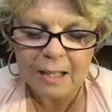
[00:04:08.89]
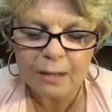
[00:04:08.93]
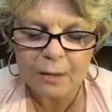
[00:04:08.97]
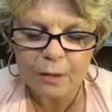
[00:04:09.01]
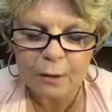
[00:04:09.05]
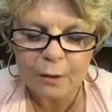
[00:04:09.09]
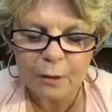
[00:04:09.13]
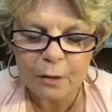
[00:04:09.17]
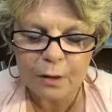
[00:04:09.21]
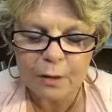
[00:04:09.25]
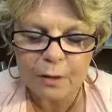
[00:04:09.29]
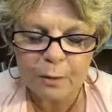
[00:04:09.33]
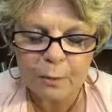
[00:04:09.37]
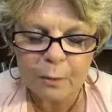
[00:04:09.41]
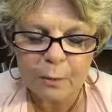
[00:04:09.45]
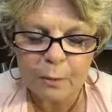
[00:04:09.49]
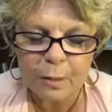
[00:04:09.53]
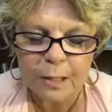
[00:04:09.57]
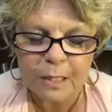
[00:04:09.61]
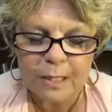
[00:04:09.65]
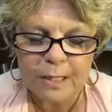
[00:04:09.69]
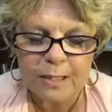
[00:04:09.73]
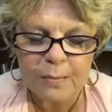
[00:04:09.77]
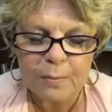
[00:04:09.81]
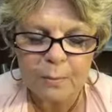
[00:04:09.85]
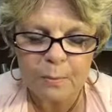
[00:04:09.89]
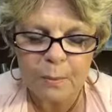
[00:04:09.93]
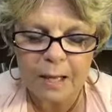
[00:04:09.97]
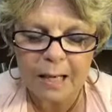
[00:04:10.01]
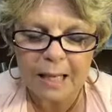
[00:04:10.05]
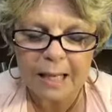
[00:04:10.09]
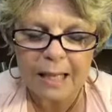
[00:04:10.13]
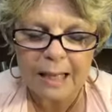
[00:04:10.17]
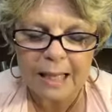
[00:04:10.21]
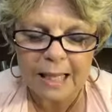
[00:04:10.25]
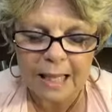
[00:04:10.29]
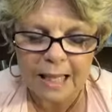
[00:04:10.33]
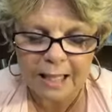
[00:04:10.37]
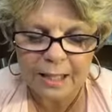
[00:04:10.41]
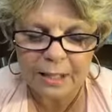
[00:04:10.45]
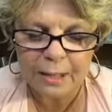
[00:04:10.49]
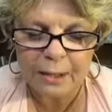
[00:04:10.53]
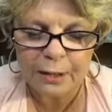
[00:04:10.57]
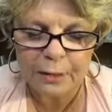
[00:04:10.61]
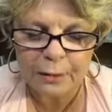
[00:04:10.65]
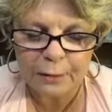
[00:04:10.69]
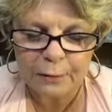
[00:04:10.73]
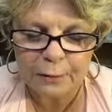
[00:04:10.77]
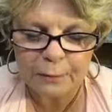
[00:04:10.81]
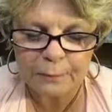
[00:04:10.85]
Lord, we just want to thank
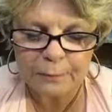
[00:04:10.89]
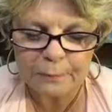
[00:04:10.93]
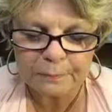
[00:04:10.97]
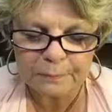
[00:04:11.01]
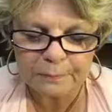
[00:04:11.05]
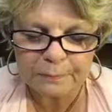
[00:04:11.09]
you